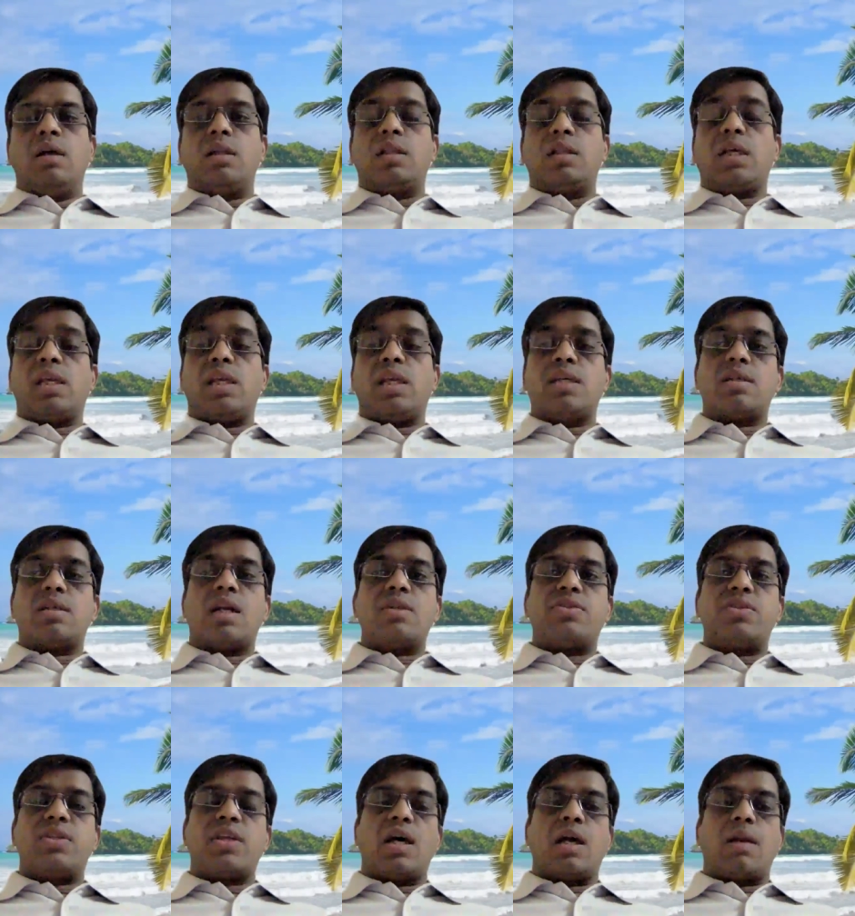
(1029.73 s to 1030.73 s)
the ESR,
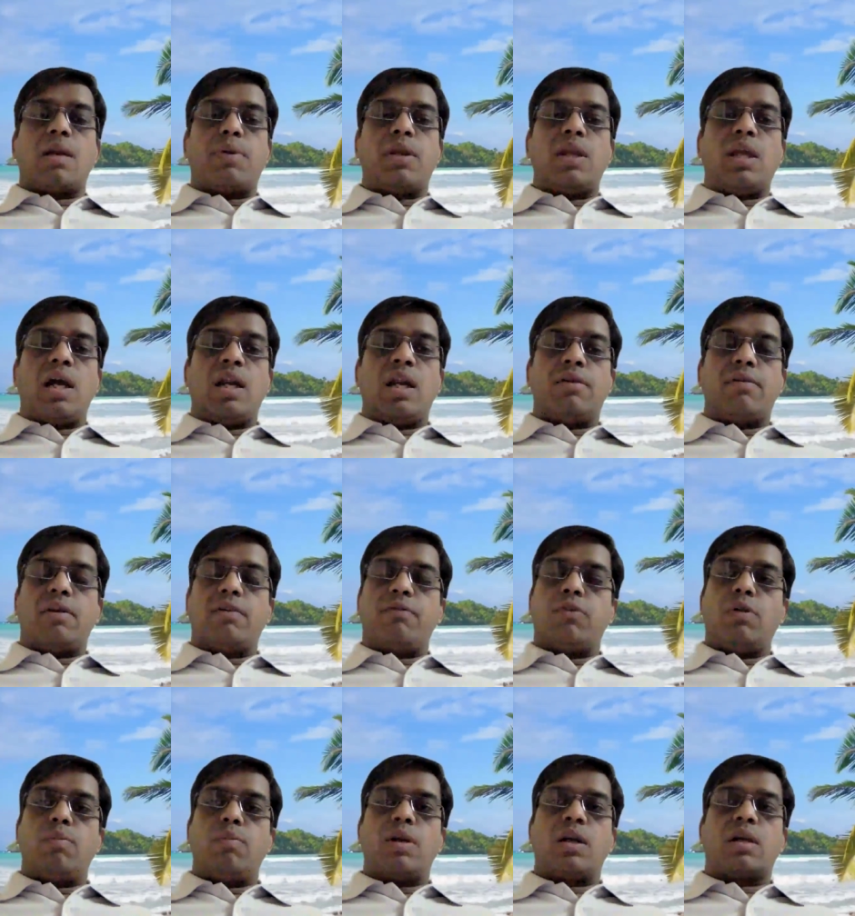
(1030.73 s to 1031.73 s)
CRP, and
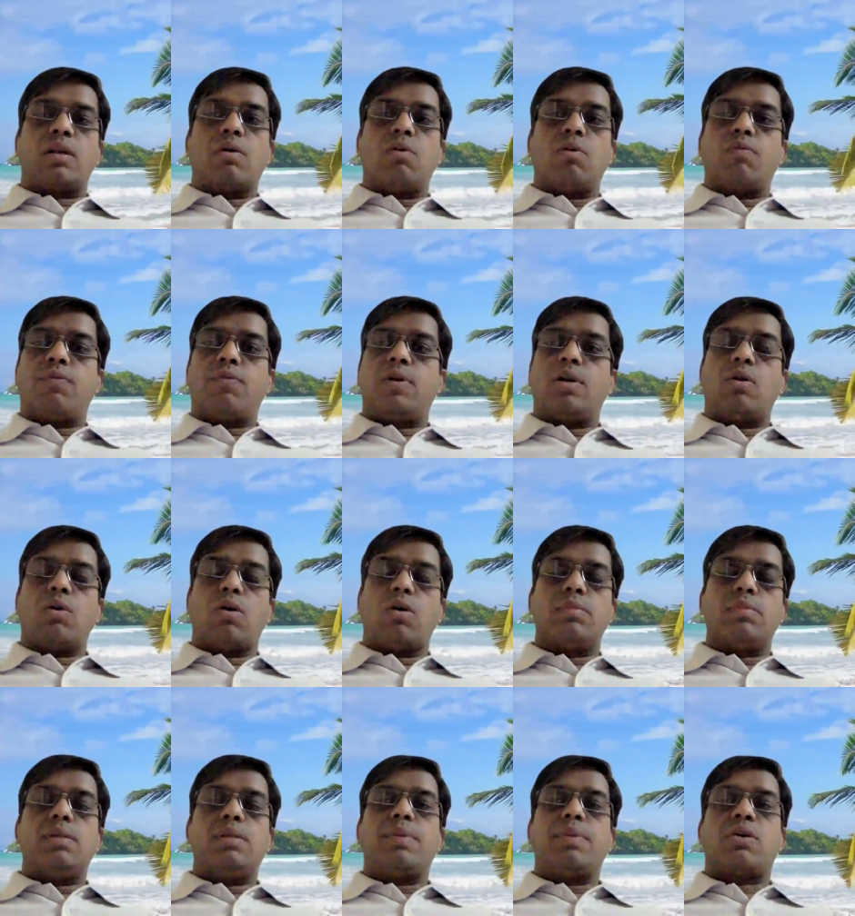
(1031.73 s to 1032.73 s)
full blood count were
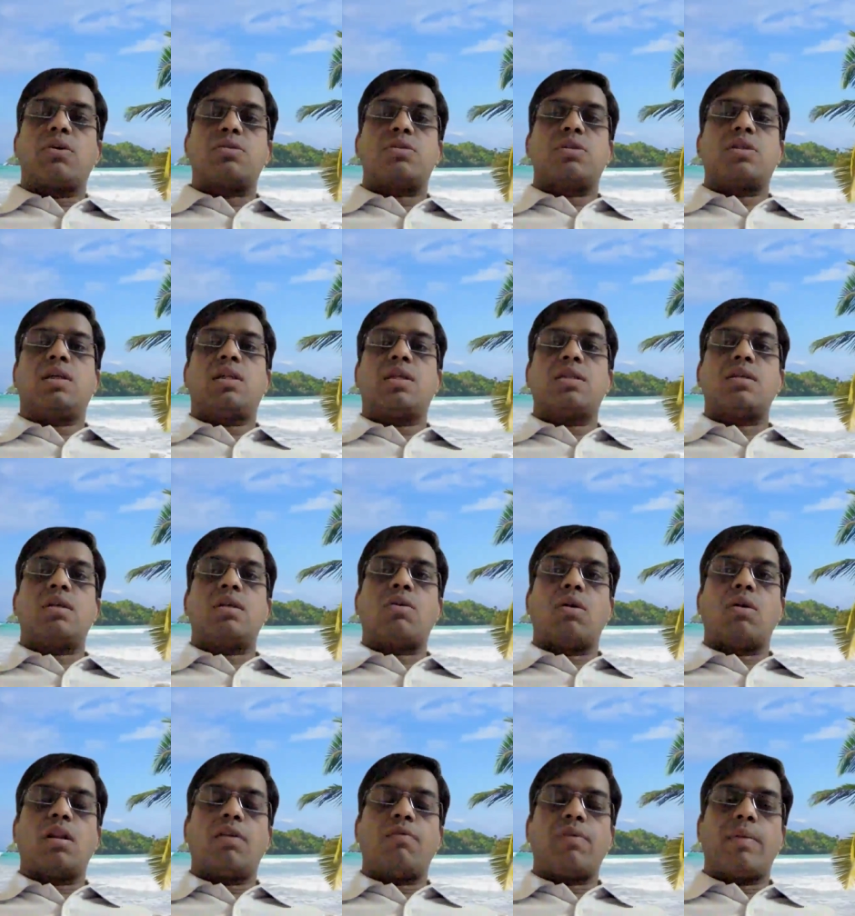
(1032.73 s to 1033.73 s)
normal because it is a
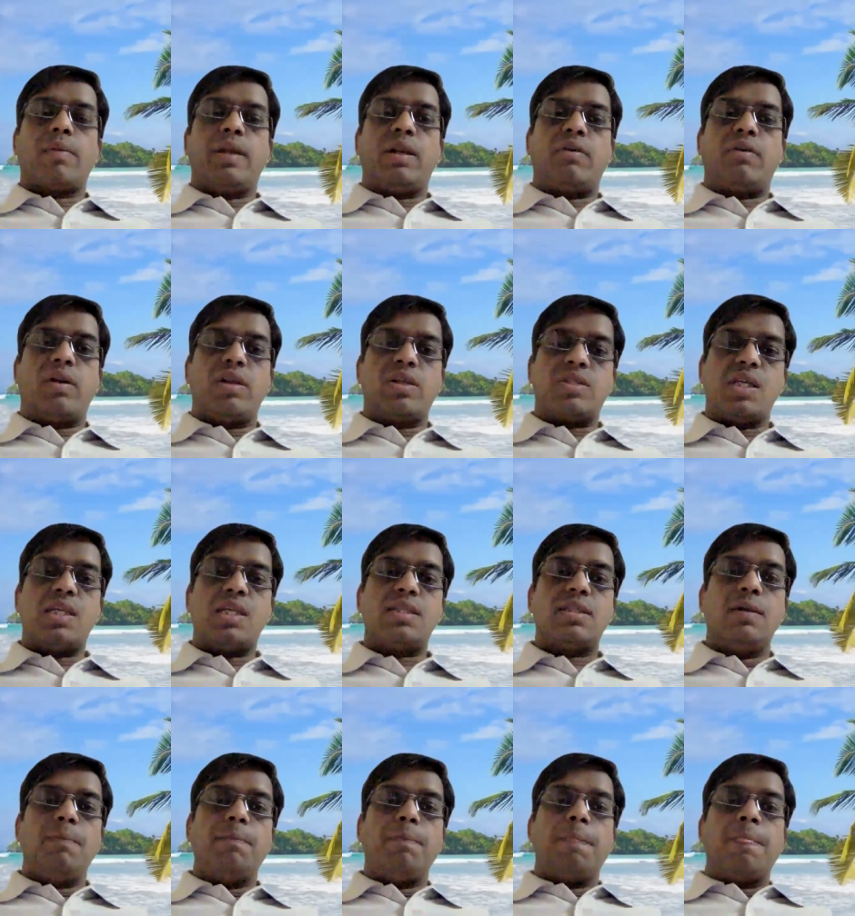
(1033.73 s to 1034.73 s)
non-inflammatory
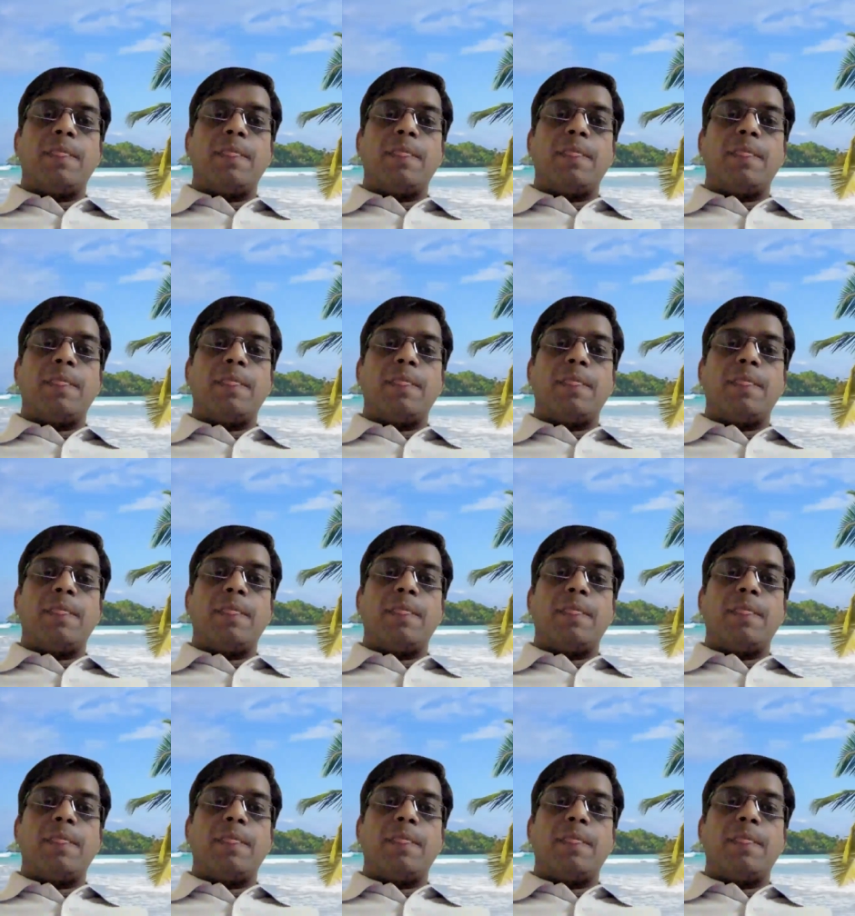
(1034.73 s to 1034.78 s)
disease,